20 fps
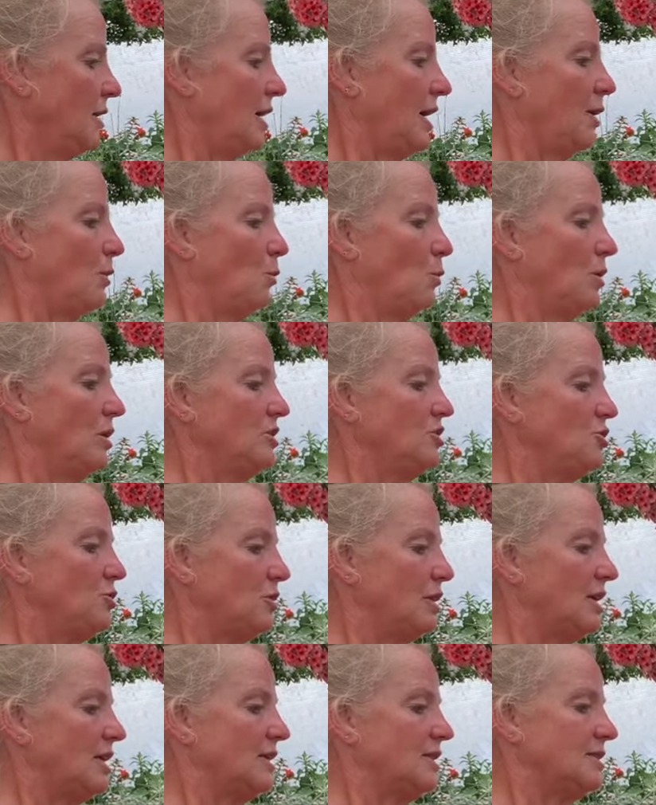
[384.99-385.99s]
And once
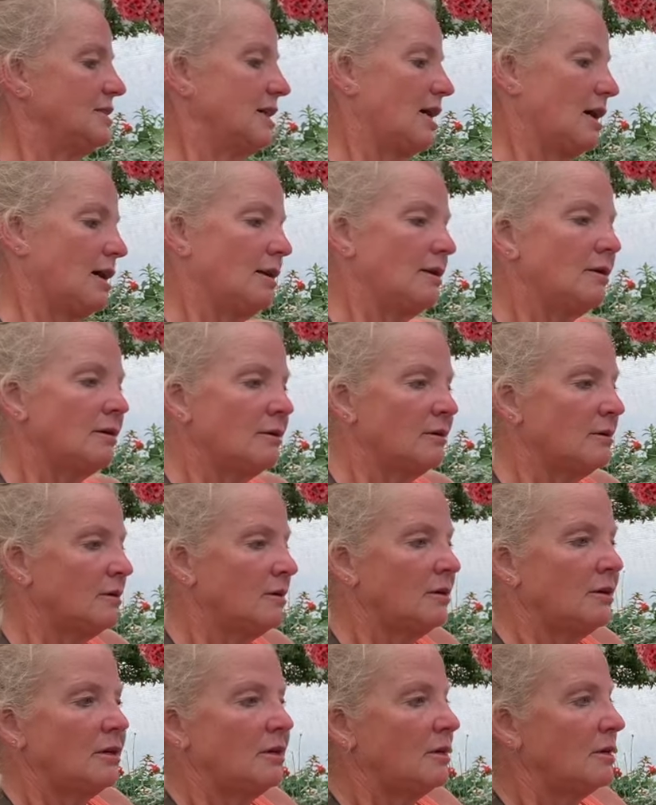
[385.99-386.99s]
you get it done,
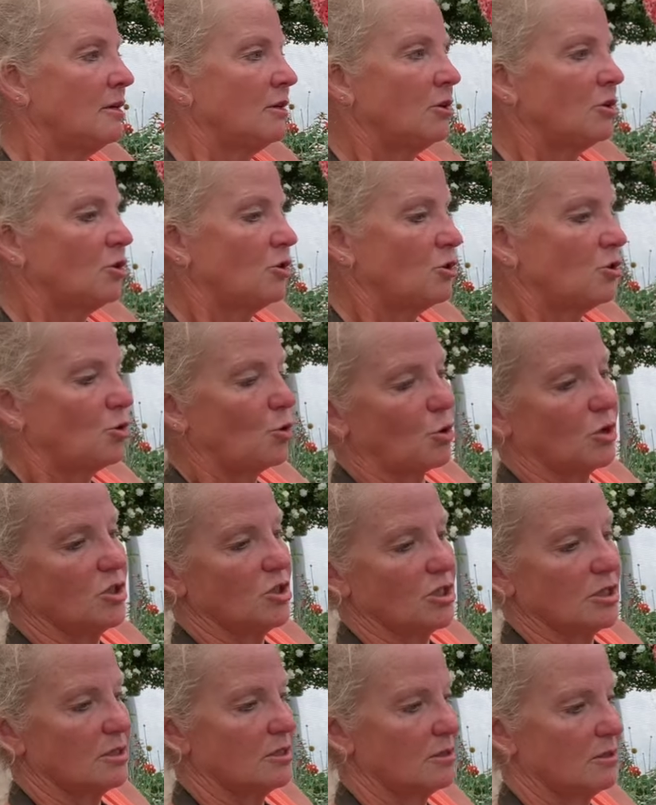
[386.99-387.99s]

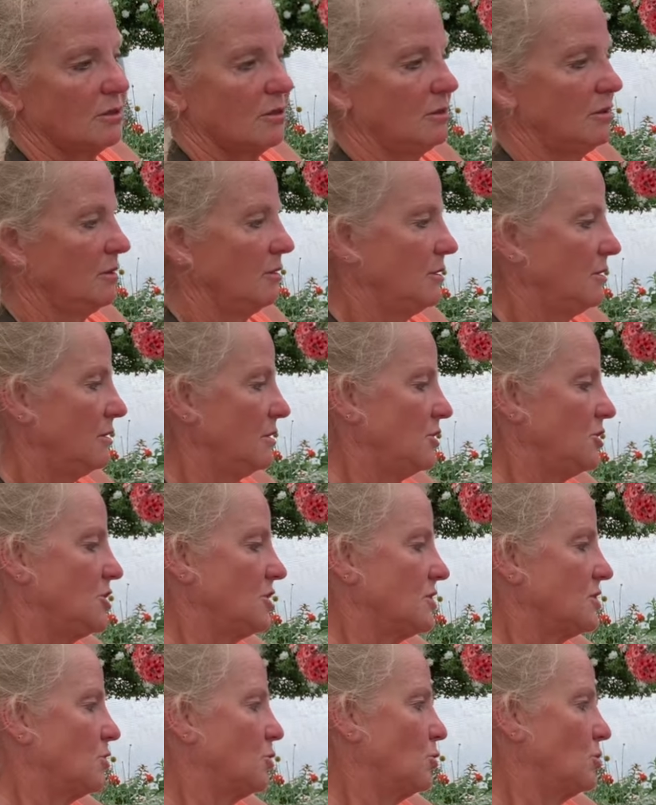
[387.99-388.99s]
gorgeous. They're
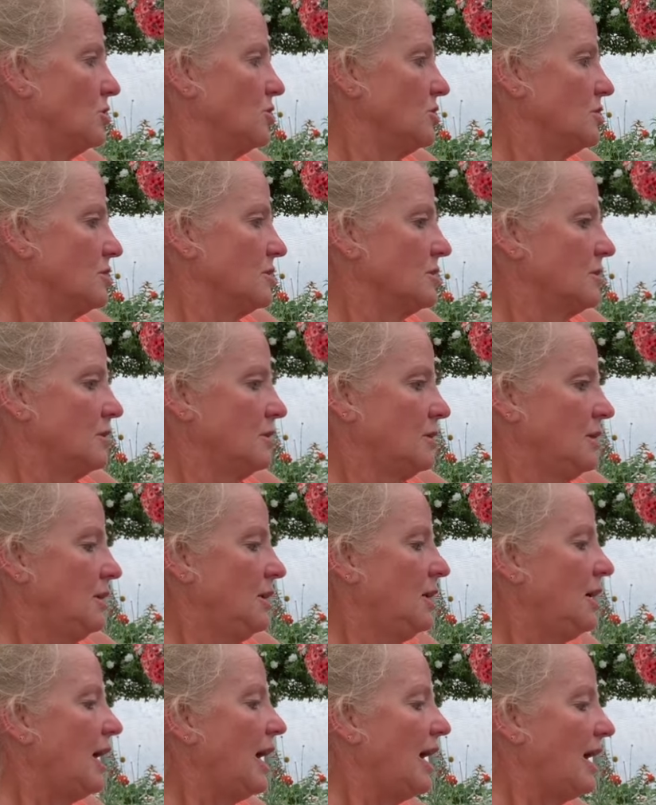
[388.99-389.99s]
just gorgeous.
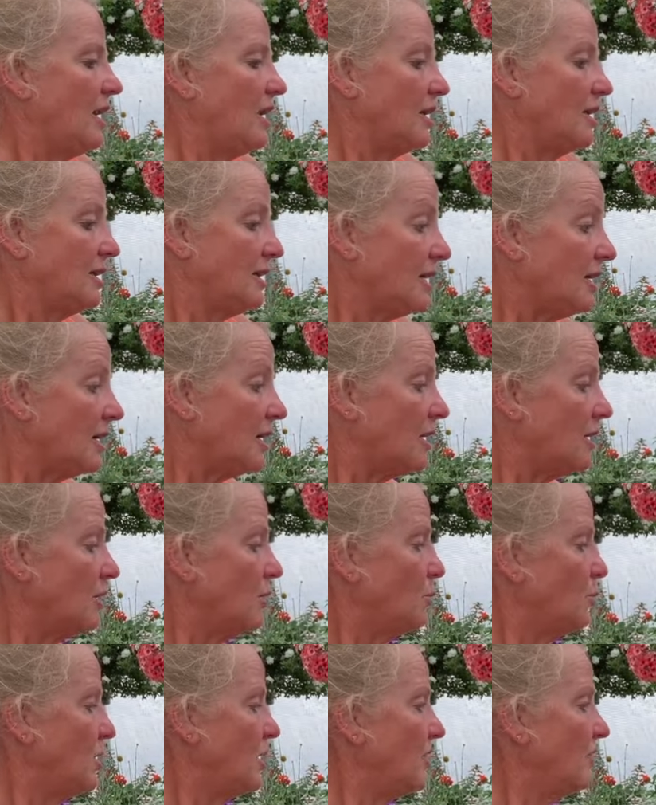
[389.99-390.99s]
And
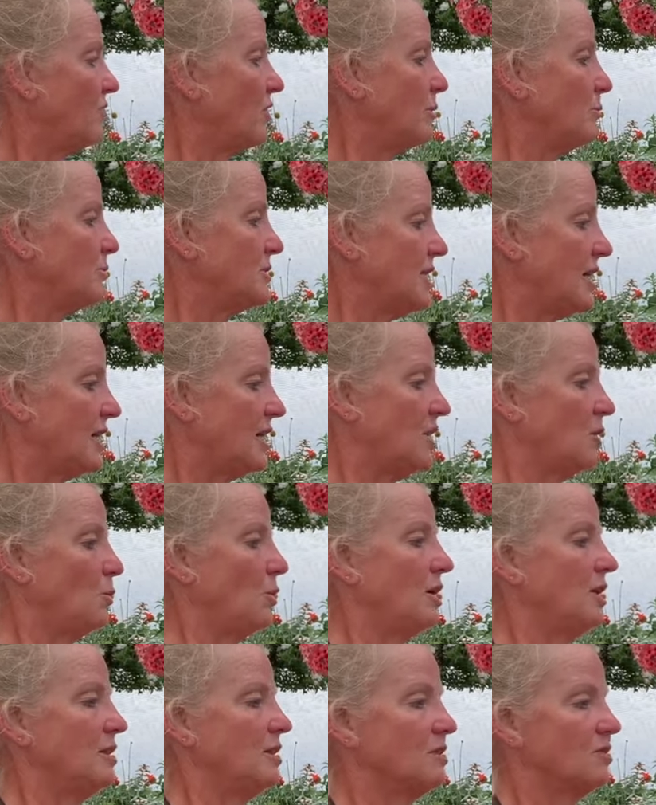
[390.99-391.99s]
again, whenever I'm taking
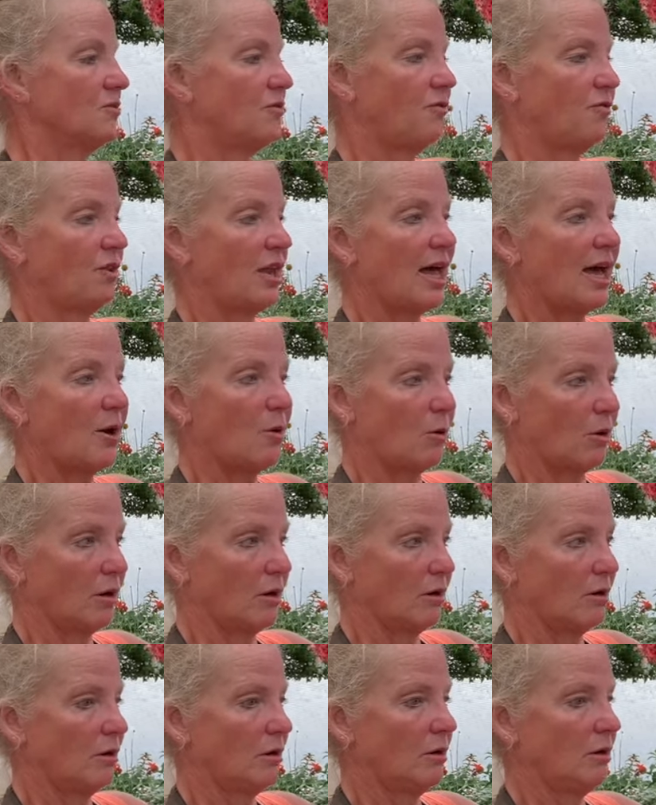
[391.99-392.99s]
away this
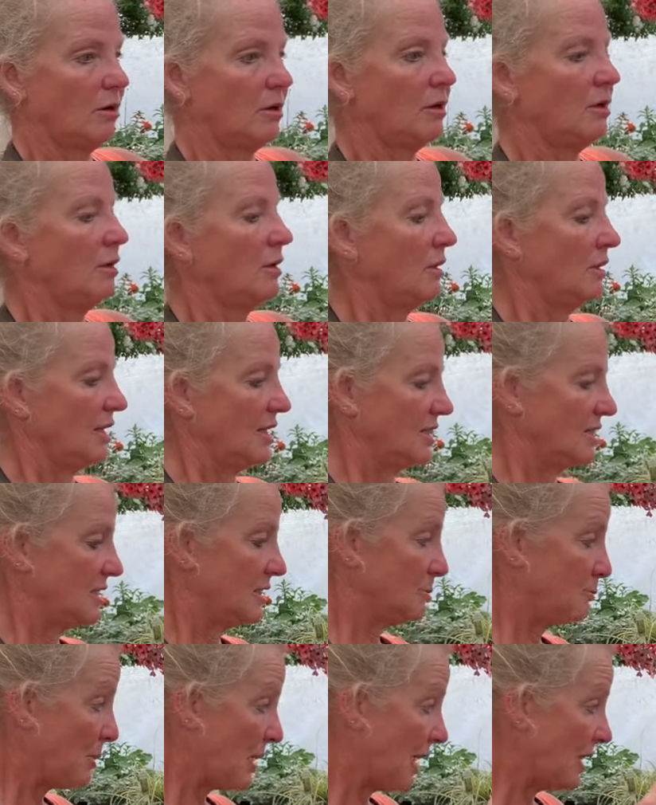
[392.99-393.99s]
flower that's
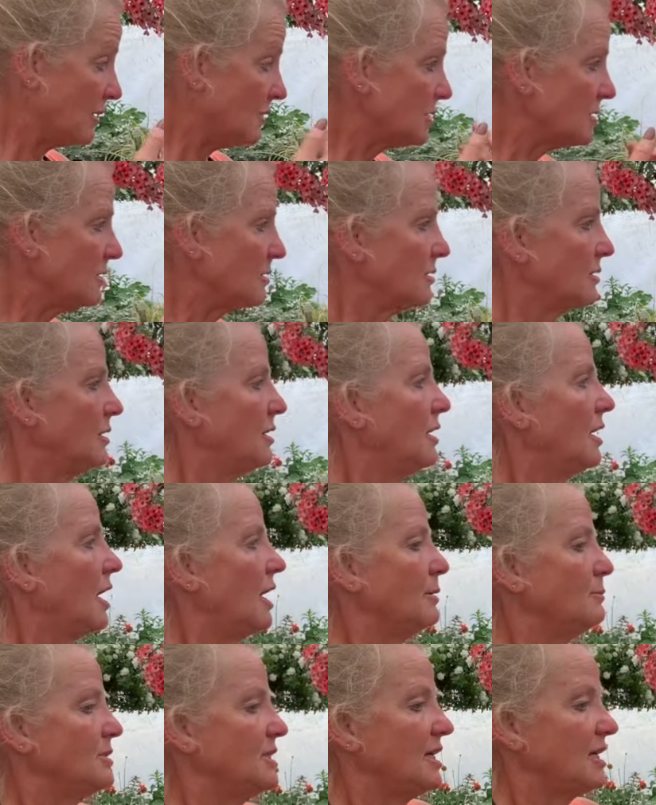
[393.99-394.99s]
spent,
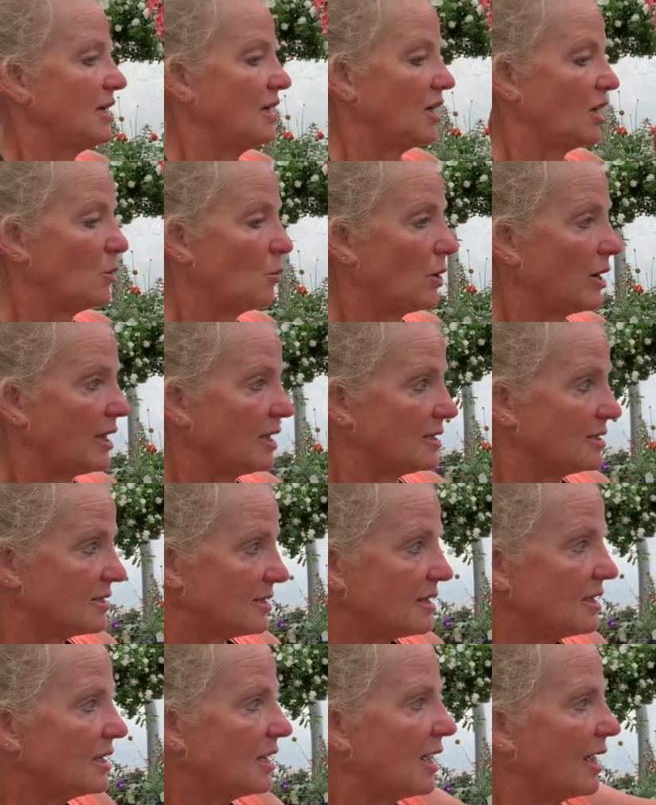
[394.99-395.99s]
I'm taking away its
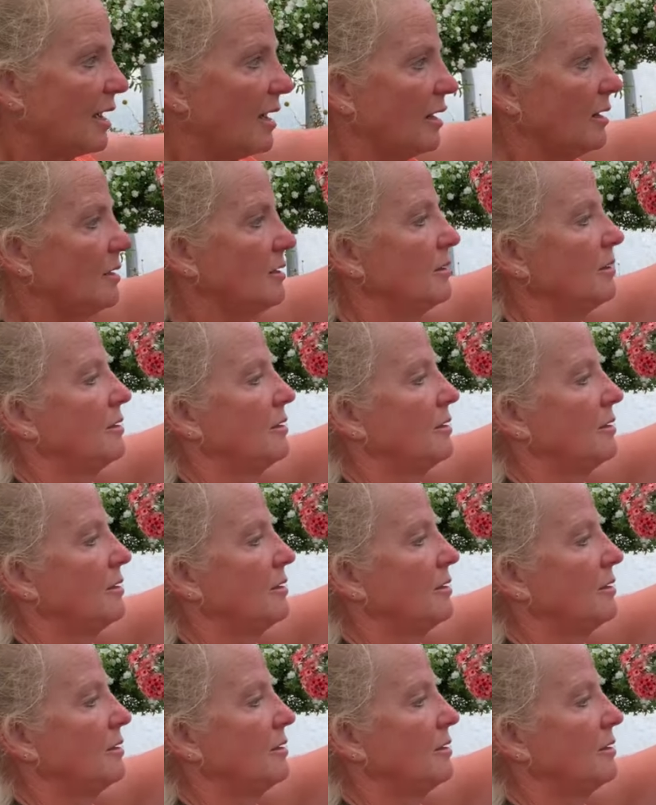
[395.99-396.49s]
seed head,